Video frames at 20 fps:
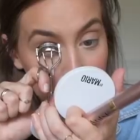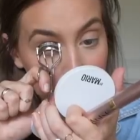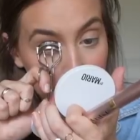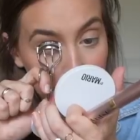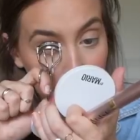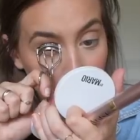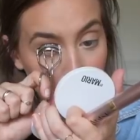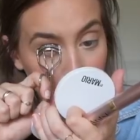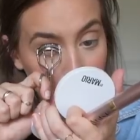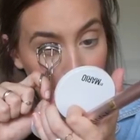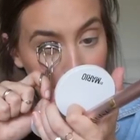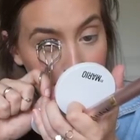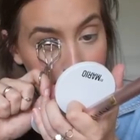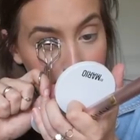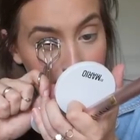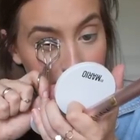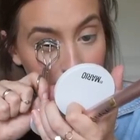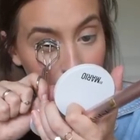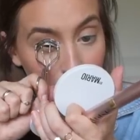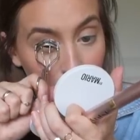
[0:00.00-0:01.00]
So I
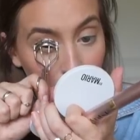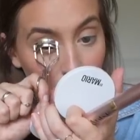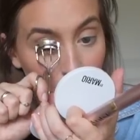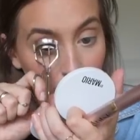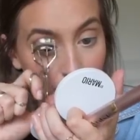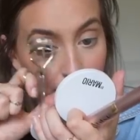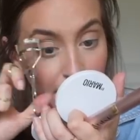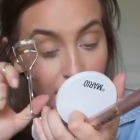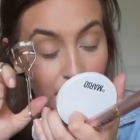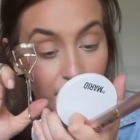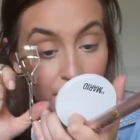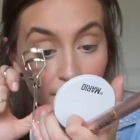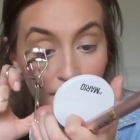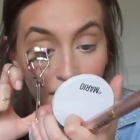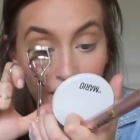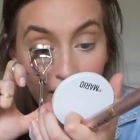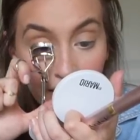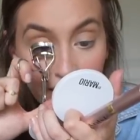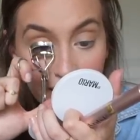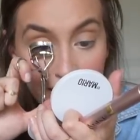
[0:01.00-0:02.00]
decided to copy her and
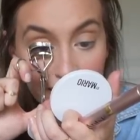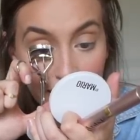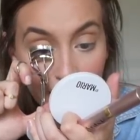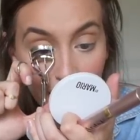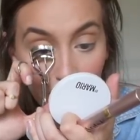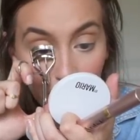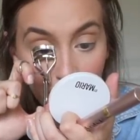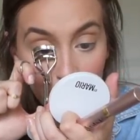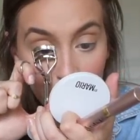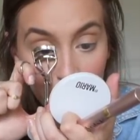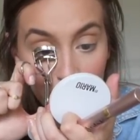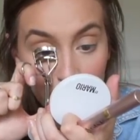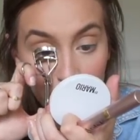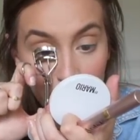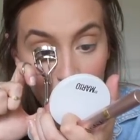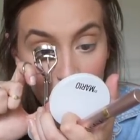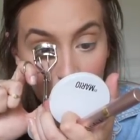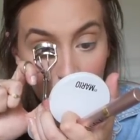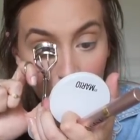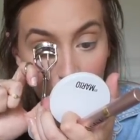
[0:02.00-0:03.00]
the next day I went to the
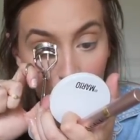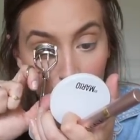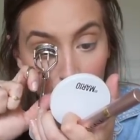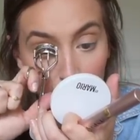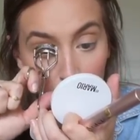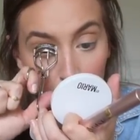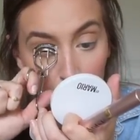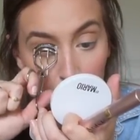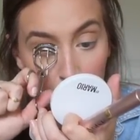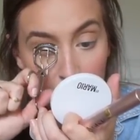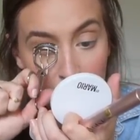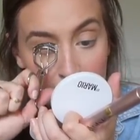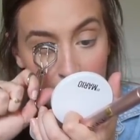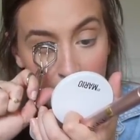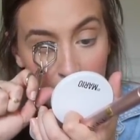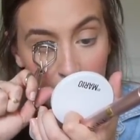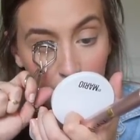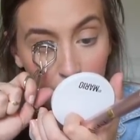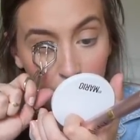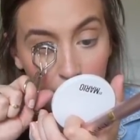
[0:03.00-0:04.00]
gym, worked
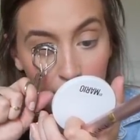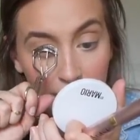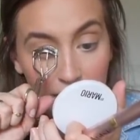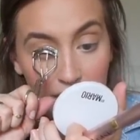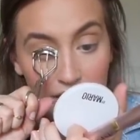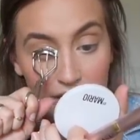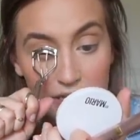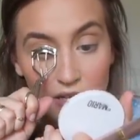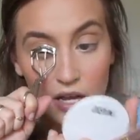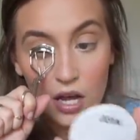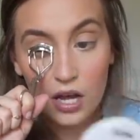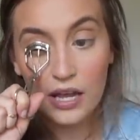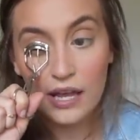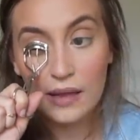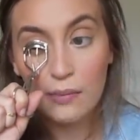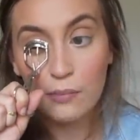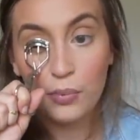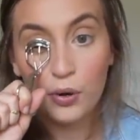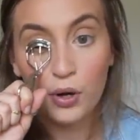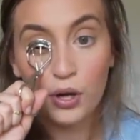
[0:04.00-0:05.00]
out, went into the sauna
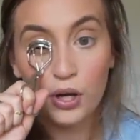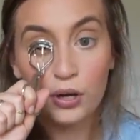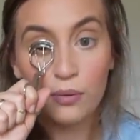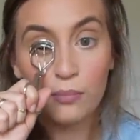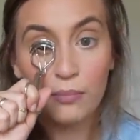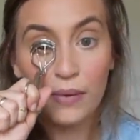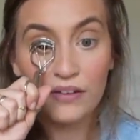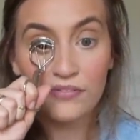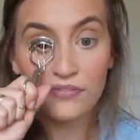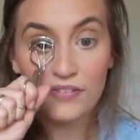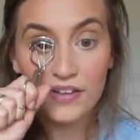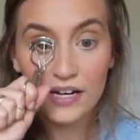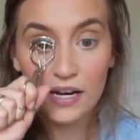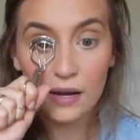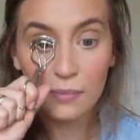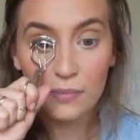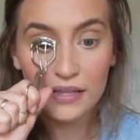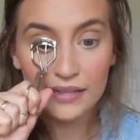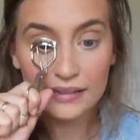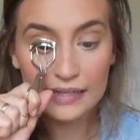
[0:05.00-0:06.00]
and put my feet
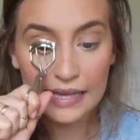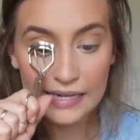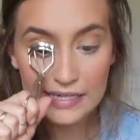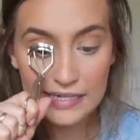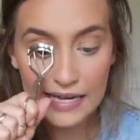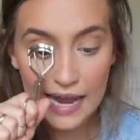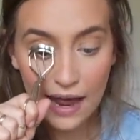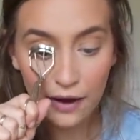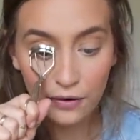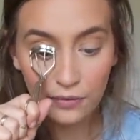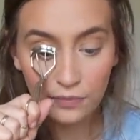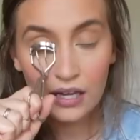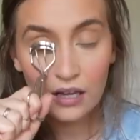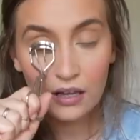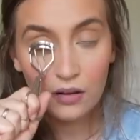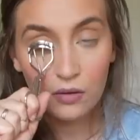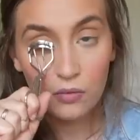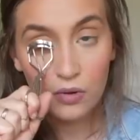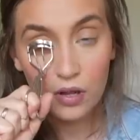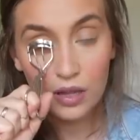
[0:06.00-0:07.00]
up and laid down.
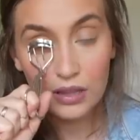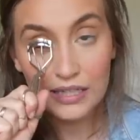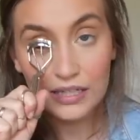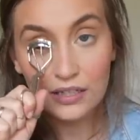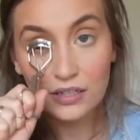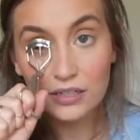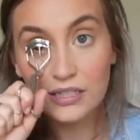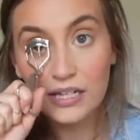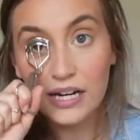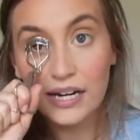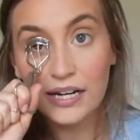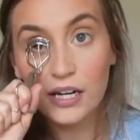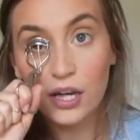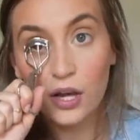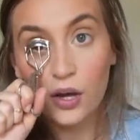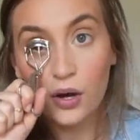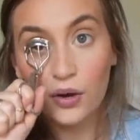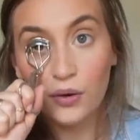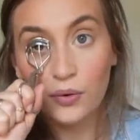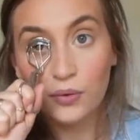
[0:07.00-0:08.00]
Well, little did I
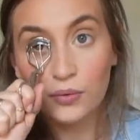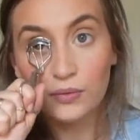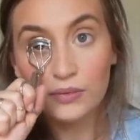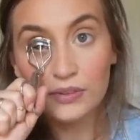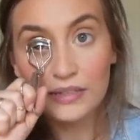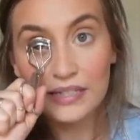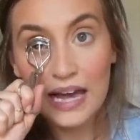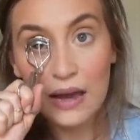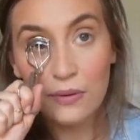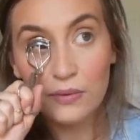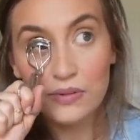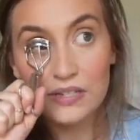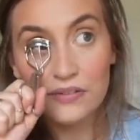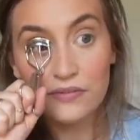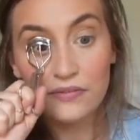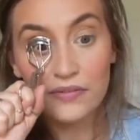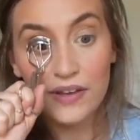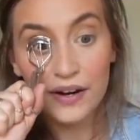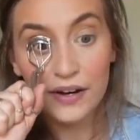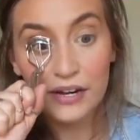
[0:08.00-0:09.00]
know that was a
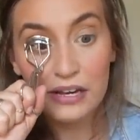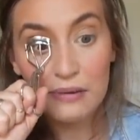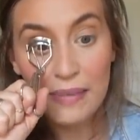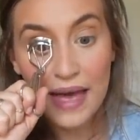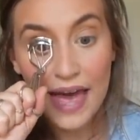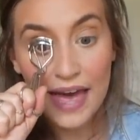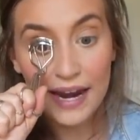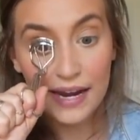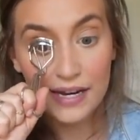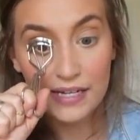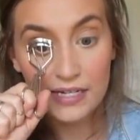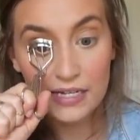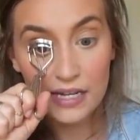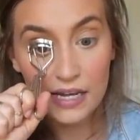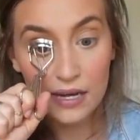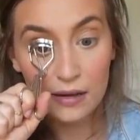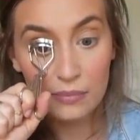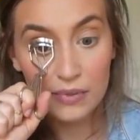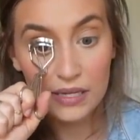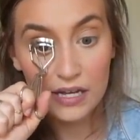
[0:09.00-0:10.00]
very bad
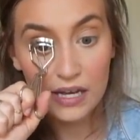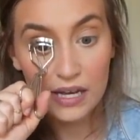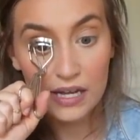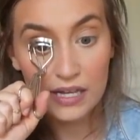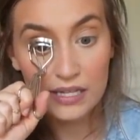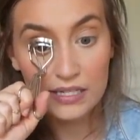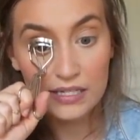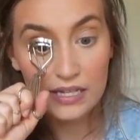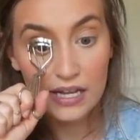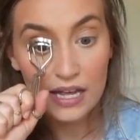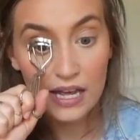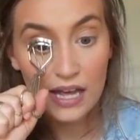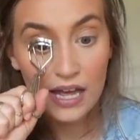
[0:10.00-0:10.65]
idea because